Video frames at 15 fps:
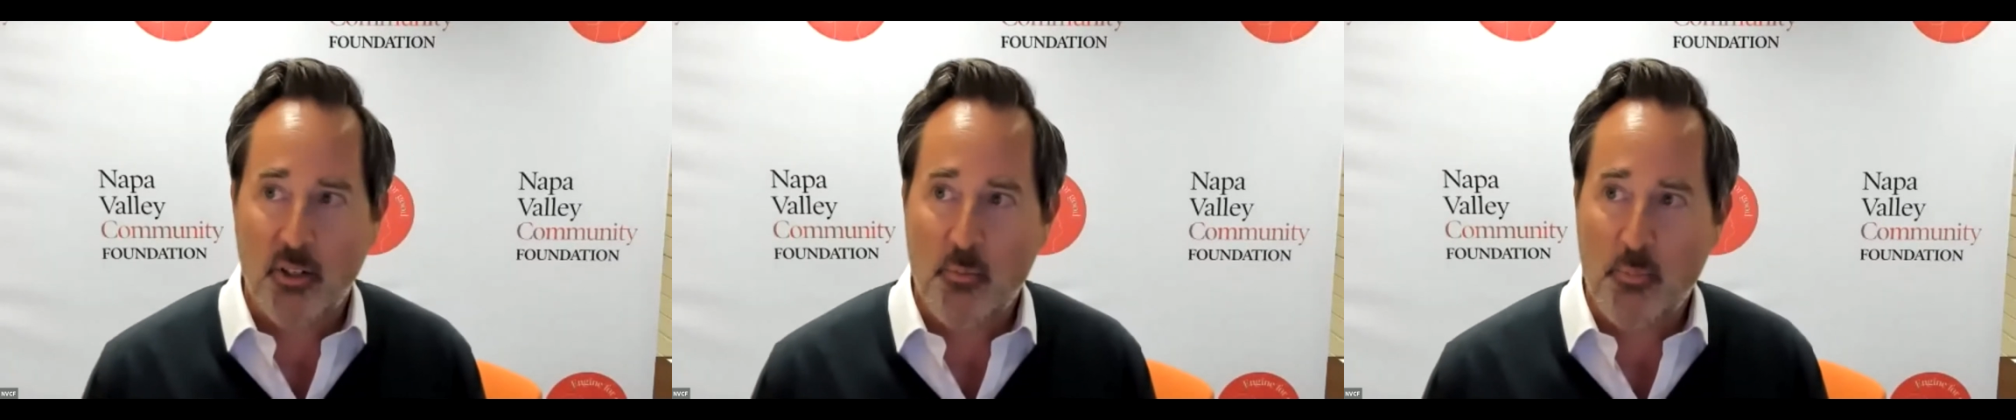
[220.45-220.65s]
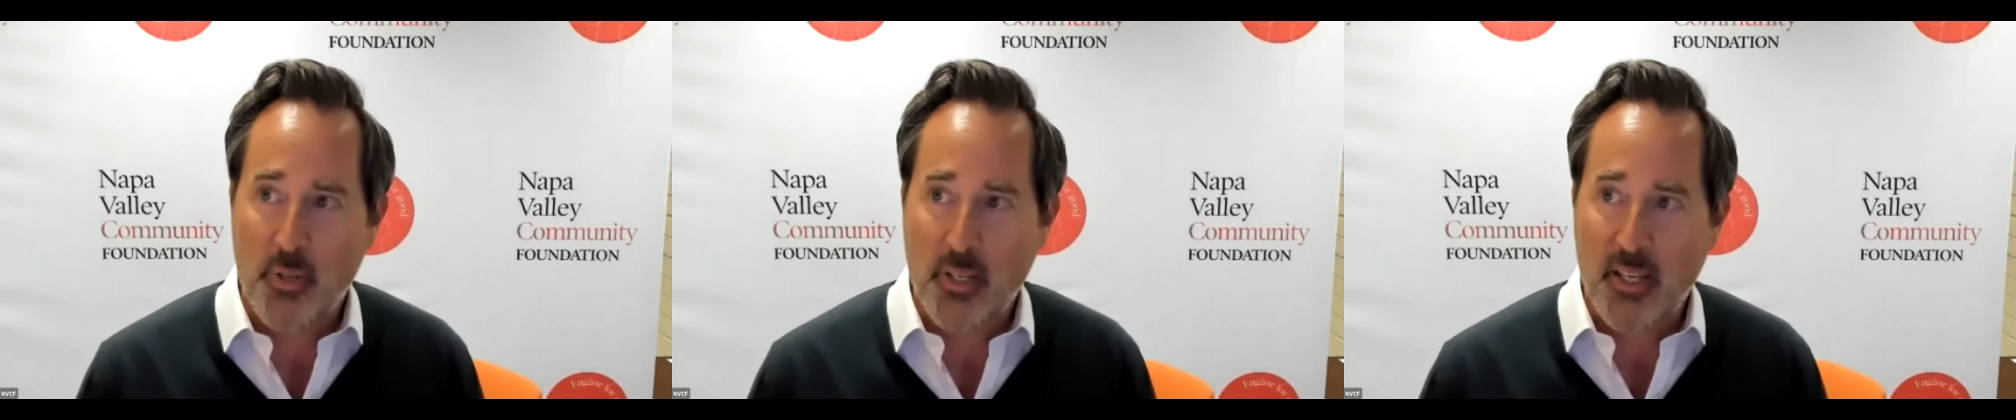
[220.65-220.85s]

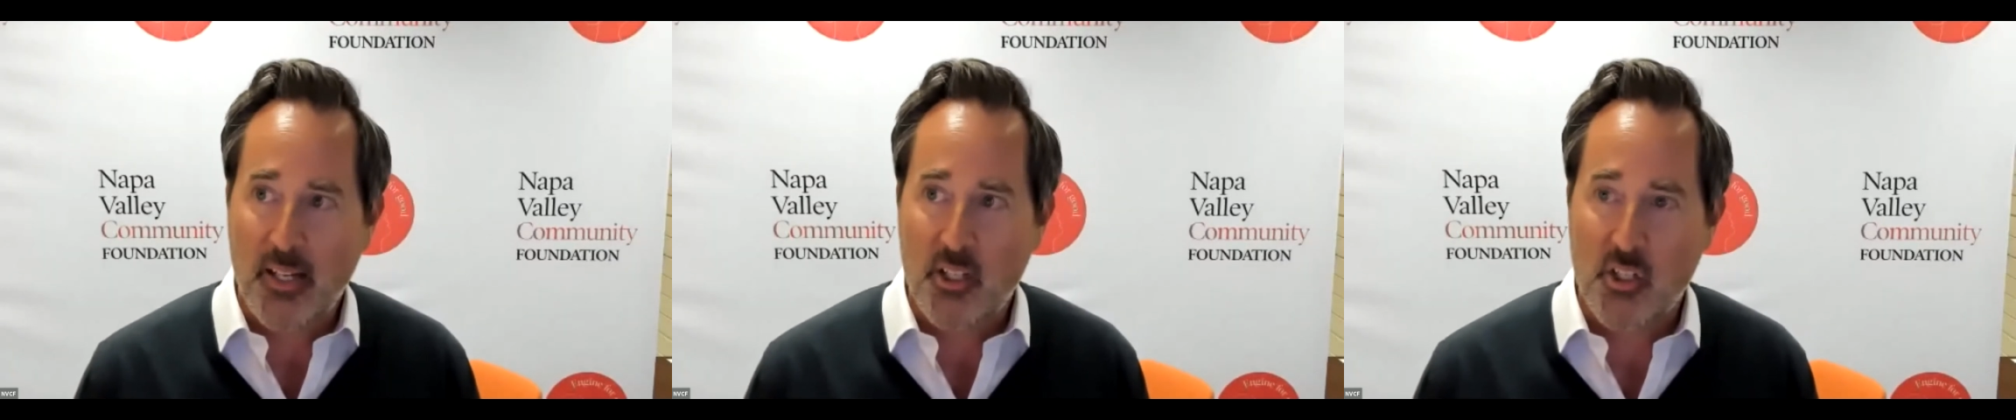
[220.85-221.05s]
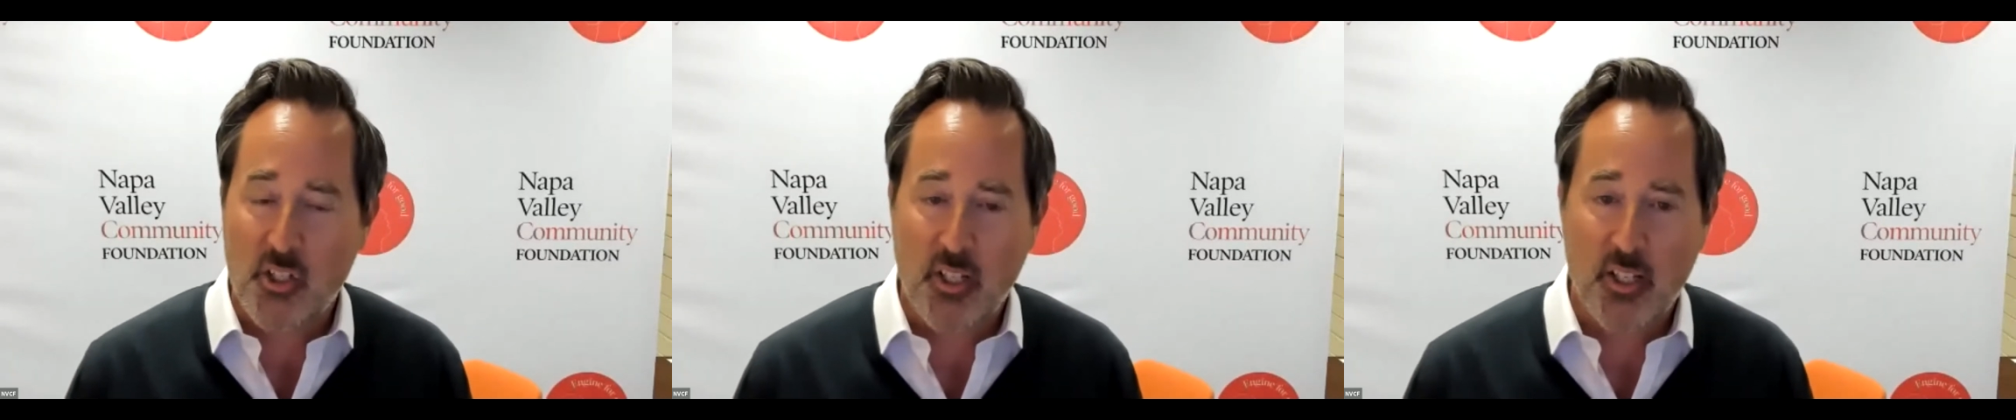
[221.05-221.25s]
and a
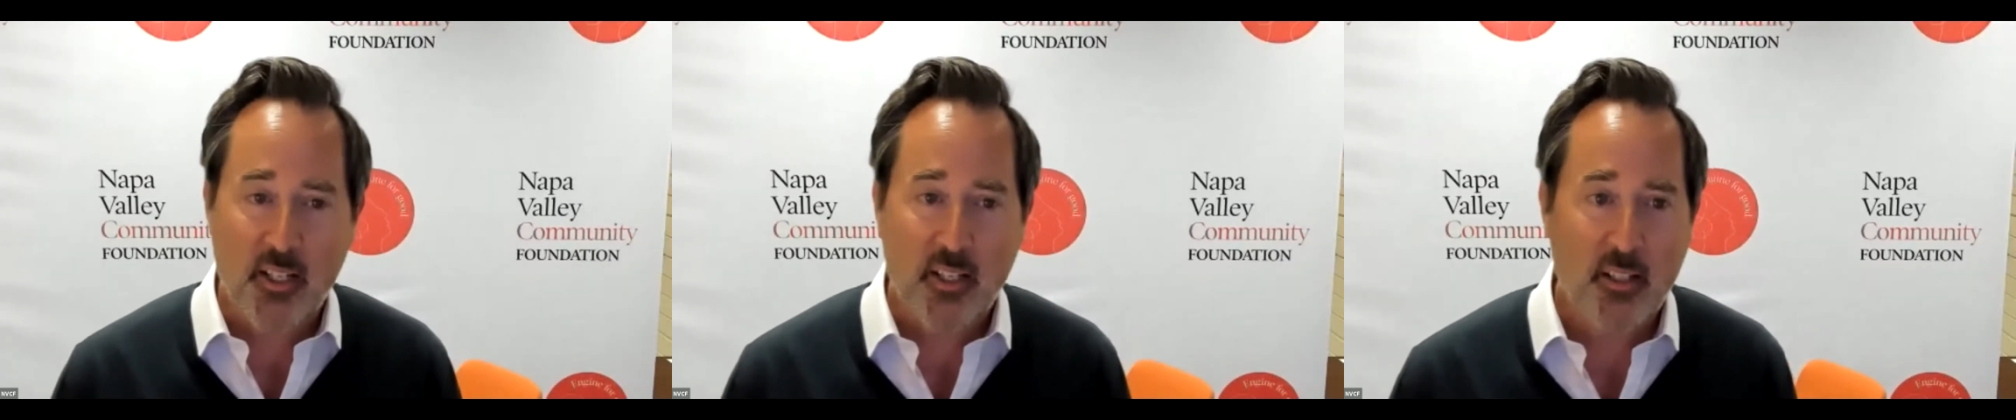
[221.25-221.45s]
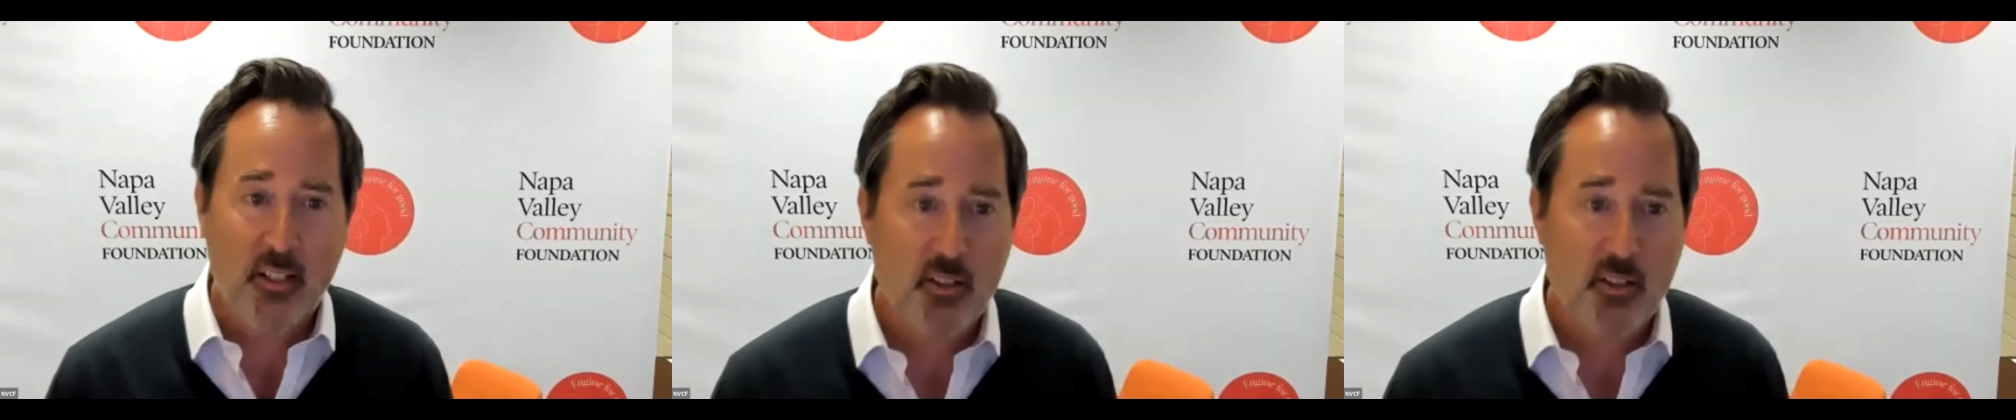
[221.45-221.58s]
PhD.